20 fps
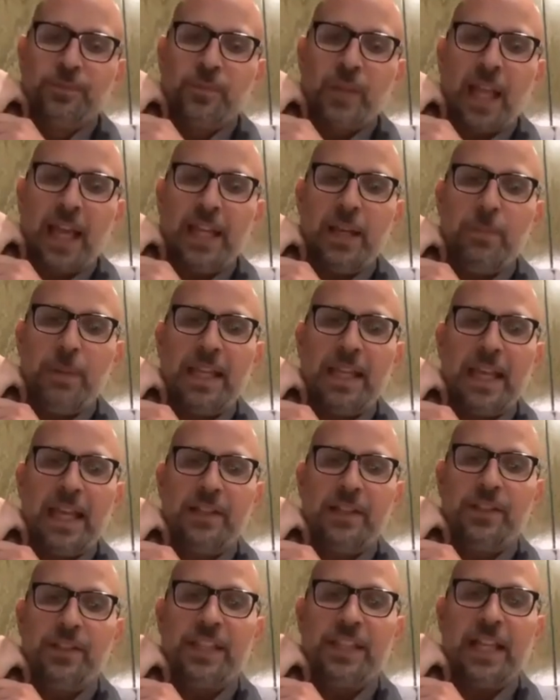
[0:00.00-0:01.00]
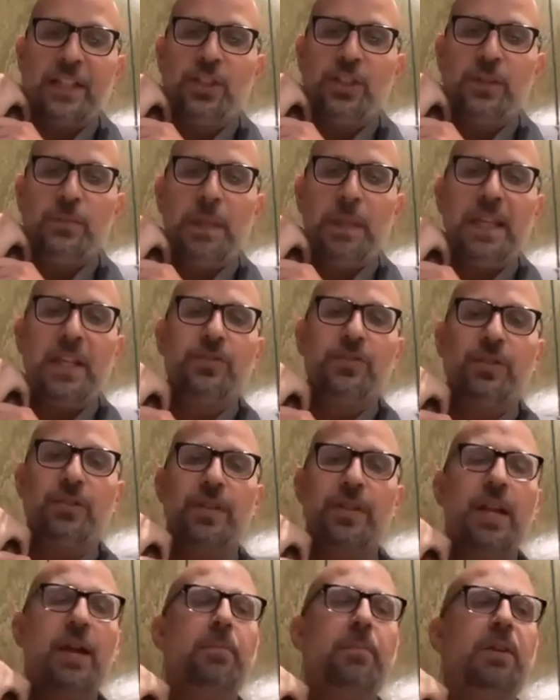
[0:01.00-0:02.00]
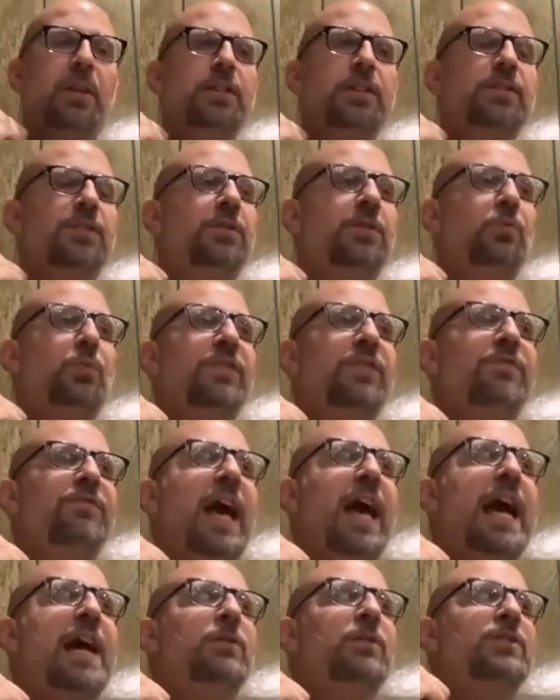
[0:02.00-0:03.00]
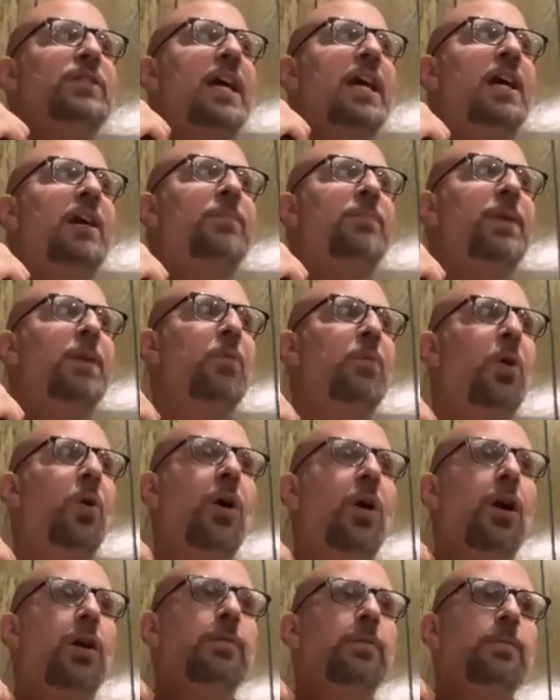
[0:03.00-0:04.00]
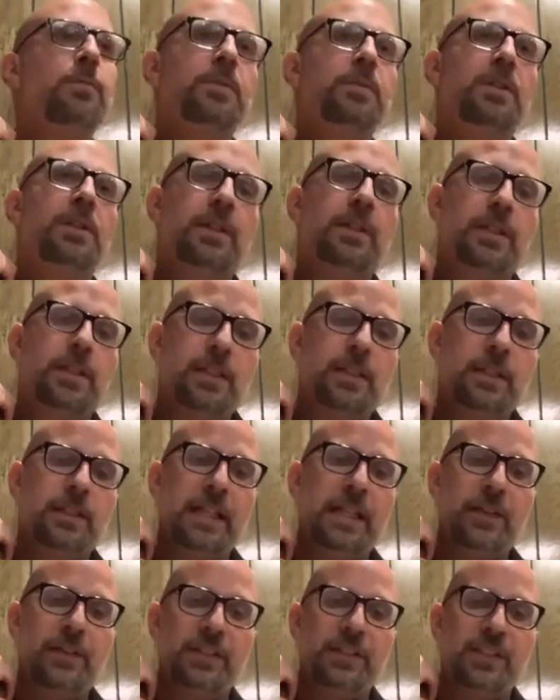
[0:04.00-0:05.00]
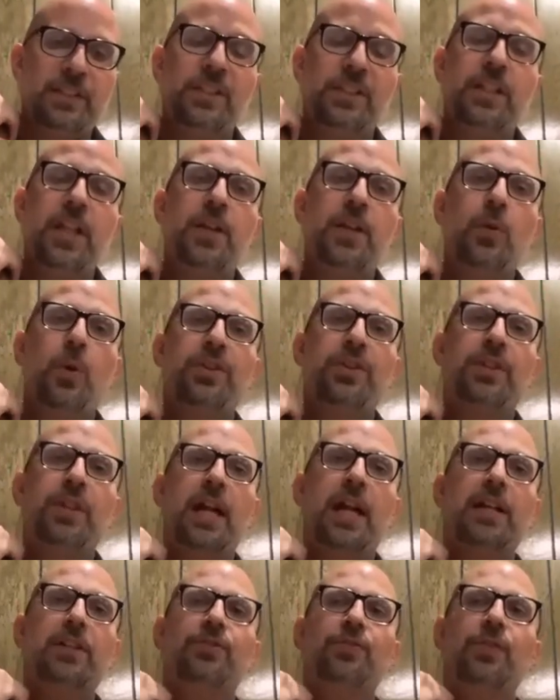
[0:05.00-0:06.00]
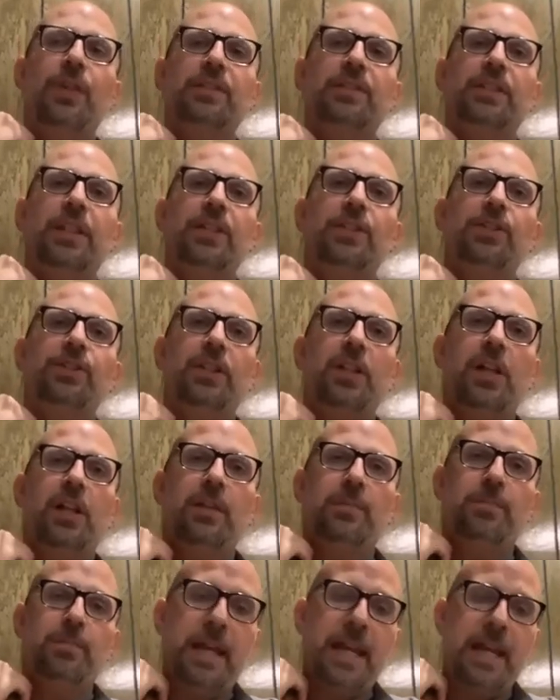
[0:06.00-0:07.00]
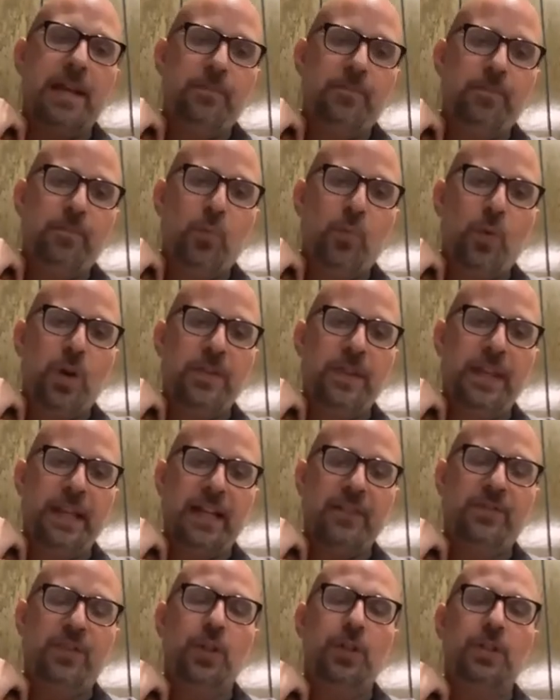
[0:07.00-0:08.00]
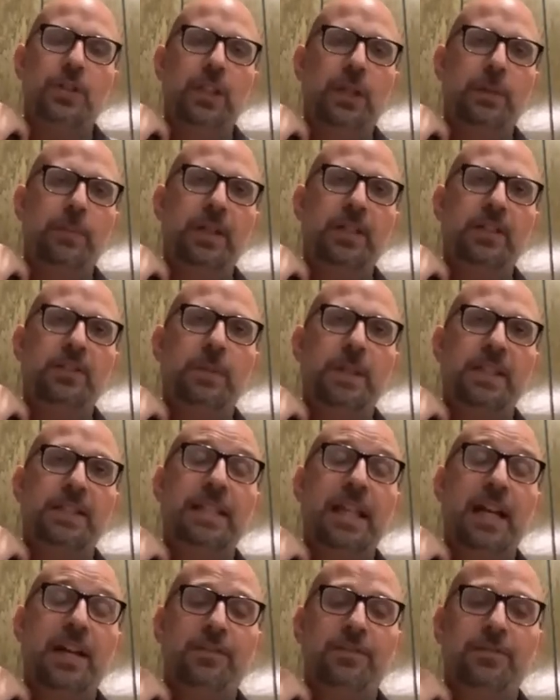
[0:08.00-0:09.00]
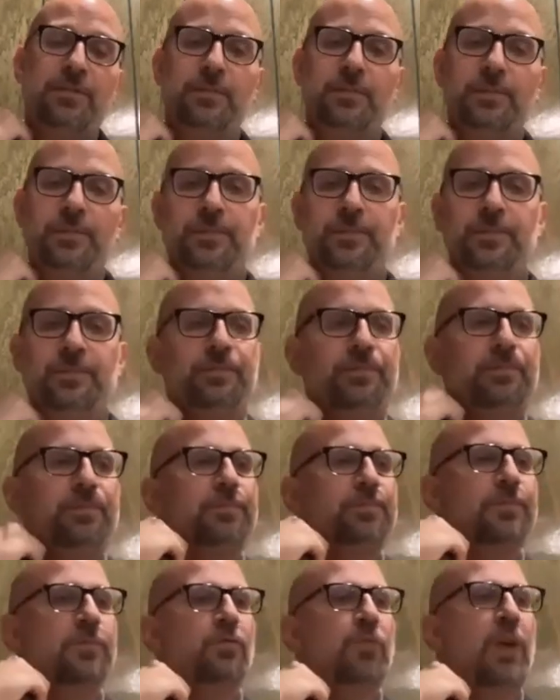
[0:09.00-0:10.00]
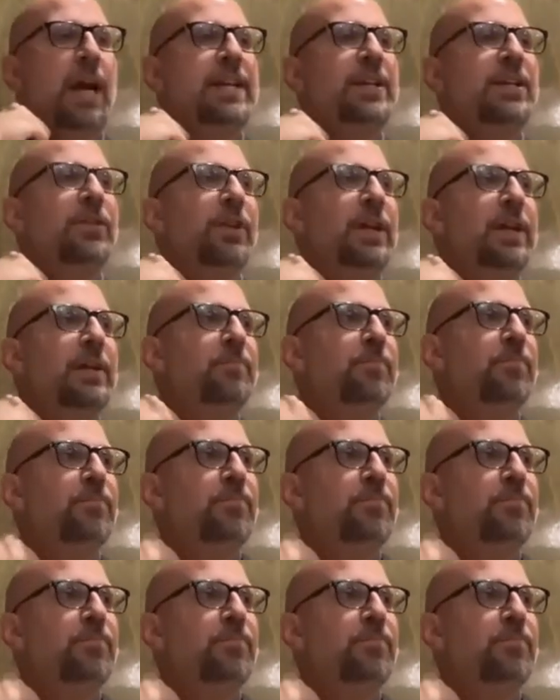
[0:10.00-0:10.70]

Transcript: And it begins sentient beings are numberless. We vow to help them all. Now, this is an unorthodox translation, I'll admit, one that I took liberties myself rendering,